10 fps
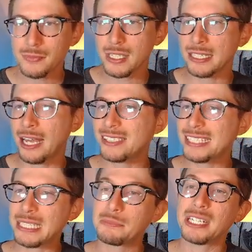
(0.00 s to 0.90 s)
Now,
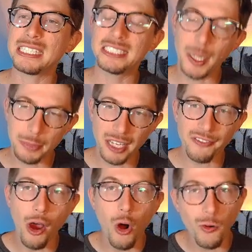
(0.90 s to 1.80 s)
yes, I'm running
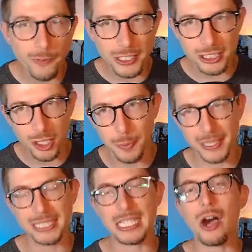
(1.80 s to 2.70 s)
Jumpluff over
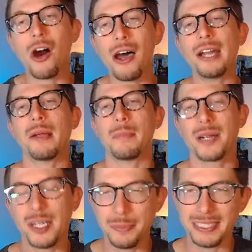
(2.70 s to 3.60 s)
Tropius on
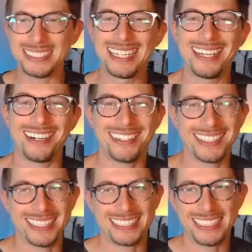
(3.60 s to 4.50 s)
purpose
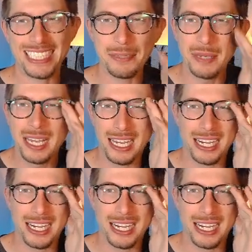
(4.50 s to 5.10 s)
on this team.